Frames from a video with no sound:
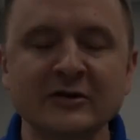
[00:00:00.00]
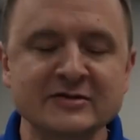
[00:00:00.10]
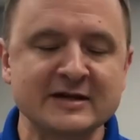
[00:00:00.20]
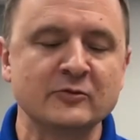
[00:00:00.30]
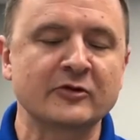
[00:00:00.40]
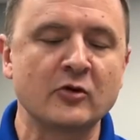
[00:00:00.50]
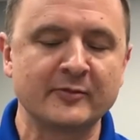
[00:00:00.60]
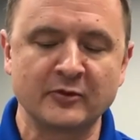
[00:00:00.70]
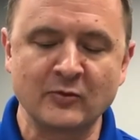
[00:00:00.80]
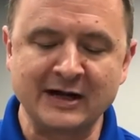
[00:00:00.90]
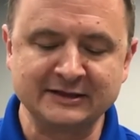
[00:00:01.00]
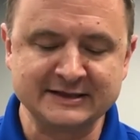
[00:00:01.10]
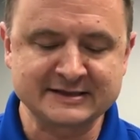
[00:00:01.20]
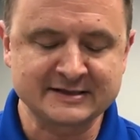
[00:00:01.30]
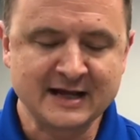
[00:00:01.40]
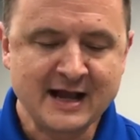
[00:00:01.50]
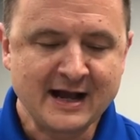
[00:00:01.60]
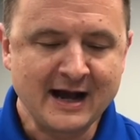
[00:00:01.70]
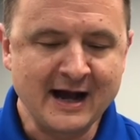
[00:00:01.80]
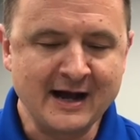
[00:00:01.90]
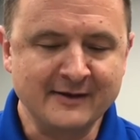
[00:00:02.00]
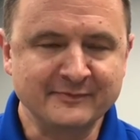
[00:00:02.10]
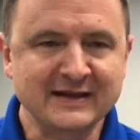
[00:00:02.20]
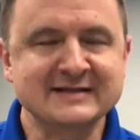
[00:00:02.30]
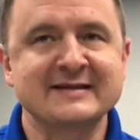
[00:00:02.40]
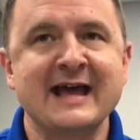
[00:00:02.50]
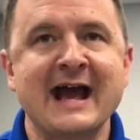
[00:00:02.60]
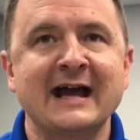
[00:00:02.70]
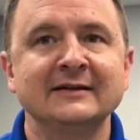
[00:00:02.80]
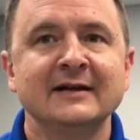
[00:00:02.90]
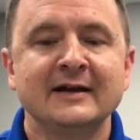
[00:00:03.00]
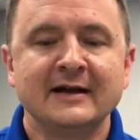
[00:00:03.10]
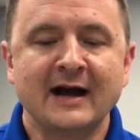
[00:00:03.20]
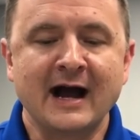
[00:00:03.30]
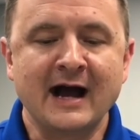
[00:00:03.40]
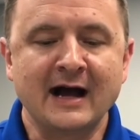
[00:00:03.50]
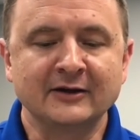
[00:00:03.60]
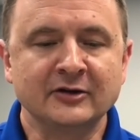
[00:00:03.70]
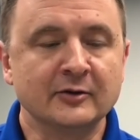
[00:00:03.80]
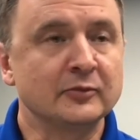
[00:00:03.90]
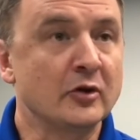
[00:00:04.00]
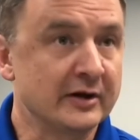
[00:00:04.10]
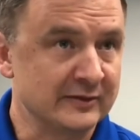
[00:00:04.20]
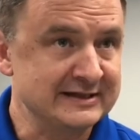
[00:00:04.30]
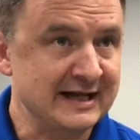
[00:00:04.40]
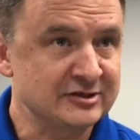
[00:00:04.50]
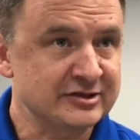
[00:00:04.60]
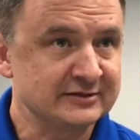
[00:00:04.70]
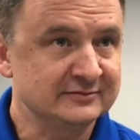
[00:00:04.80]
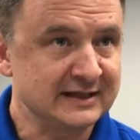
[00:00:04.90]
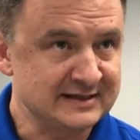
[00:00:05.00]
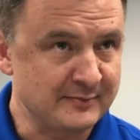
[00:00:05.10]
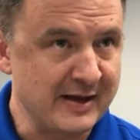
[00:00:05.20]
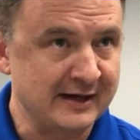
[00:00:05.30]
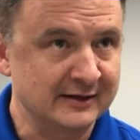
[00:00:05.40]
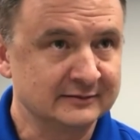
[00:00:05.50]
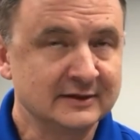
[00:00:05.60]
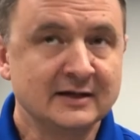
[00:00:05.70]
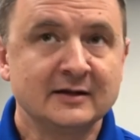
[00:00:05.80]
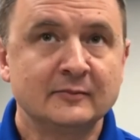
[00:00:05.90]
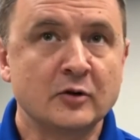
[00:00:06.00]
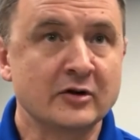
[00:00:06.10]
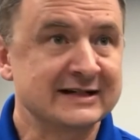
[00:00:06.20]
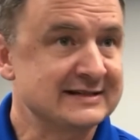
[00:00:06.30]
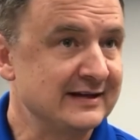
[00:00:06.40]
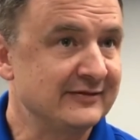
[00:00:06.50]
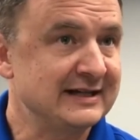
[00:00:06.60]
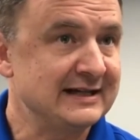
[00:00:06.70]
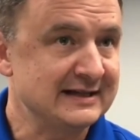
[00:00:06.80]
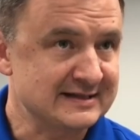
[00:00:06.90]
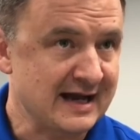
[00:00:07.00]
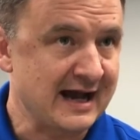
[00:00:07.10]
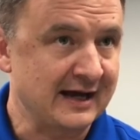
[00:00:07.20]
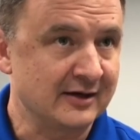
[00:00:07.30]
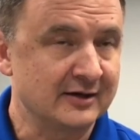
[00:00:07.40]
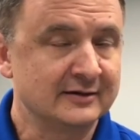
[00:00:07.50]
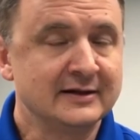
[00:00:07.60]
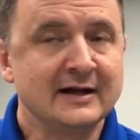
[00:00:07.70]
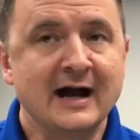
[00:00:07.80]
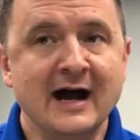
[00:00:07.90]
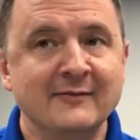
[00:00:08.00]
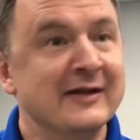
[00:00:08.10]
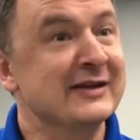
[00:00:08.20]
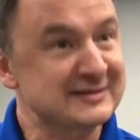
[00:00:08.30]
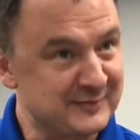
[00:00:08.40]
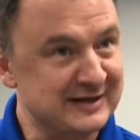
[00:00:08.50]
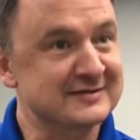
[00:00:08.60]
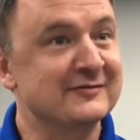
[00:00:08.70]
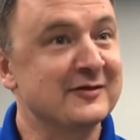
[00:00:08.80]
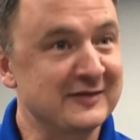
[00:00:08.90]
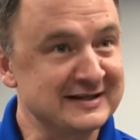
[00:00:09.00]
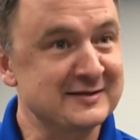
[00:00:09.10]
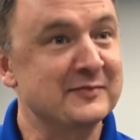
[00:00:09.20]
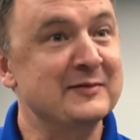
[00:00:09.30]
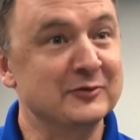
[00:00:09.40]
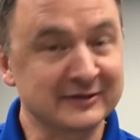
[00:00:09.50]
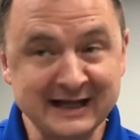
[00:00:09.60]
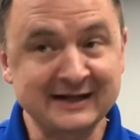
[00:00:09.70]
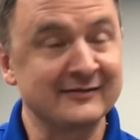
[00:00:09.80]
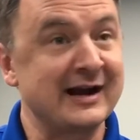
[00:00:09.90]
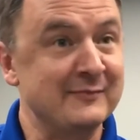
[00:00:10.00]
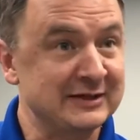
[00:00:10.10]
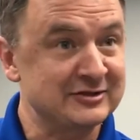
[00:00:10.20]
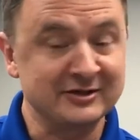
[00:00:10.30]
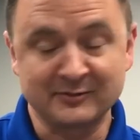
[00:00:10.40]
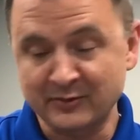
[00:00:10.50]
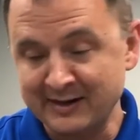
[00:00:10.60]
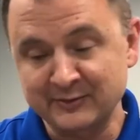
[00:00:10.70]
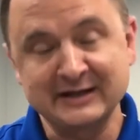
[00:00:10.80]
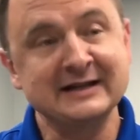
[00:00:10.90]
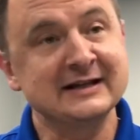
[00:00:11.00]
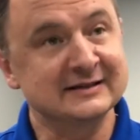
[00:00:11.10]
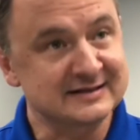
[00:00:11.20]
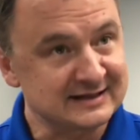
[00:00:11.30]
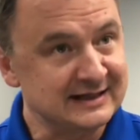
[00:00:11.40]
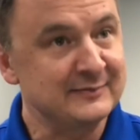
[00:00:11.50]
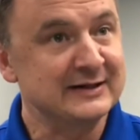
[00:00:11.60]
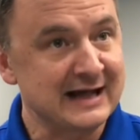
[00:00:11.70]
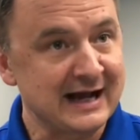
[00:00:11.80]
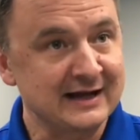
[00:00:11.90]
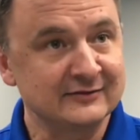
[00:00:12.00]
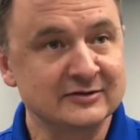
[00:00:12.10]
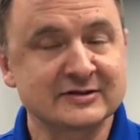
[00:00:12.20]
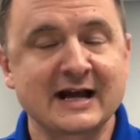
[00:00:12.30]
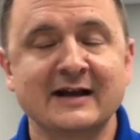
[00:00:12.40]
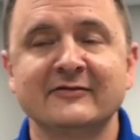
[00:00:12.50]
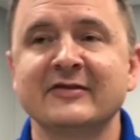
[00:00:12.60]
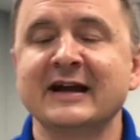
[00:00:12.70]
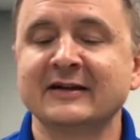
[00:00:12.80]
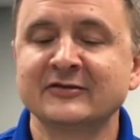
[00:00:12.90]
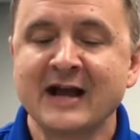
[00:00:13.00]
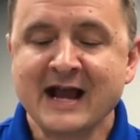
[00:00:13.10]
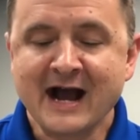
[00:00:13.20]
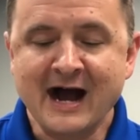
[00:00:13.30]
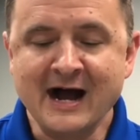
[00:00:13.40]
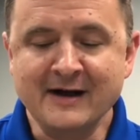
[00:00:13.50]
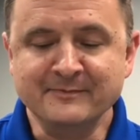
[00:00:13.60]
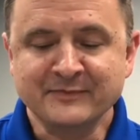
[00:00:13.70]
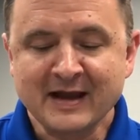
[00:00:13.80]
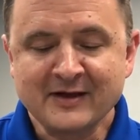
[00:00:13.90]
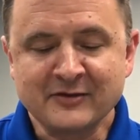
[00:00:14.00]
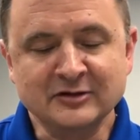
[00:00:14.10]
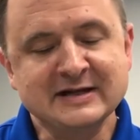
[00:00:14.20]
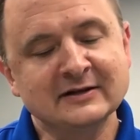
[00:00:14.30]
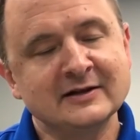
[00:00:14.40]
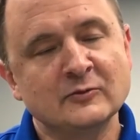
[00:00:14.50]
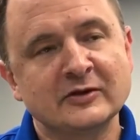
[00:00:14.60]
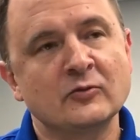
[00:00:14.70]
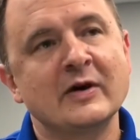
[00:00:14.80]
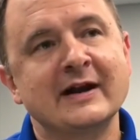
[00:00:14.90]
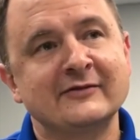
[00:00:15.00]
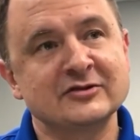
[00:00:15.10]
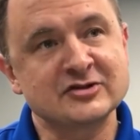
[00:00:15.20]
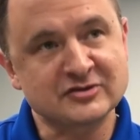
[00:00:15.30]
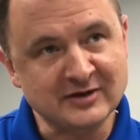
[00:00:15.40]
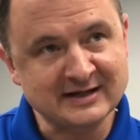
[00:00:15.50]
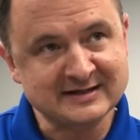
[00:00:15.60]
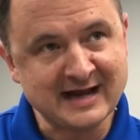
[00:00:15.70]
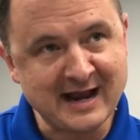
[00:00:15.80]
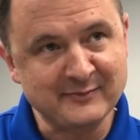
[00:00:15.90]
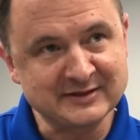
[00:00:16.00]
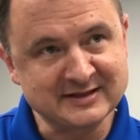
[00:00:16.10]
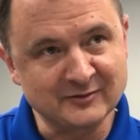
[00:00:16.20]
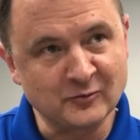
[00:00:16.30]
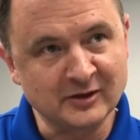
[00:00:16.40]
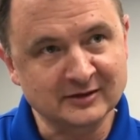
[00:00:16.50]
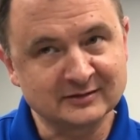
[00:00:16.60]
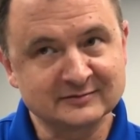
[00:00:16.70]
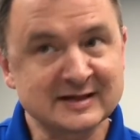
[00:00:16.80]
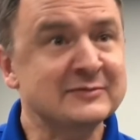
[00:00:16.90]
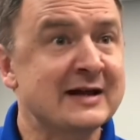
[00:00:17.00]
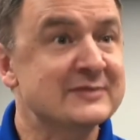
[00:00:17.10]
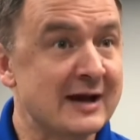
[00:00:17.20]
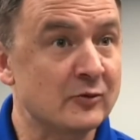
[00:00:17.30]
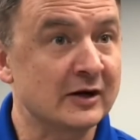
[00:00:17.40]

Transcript: what you see with corporate wellness um, is that uh, your employee retention is better, productivity is higher, um, and that's because of the things that people are getting that I mentioned, you know, proper eating and sleep and diet and those kind of things. Um, they're dealing with whatever stress happens at work, sometimes at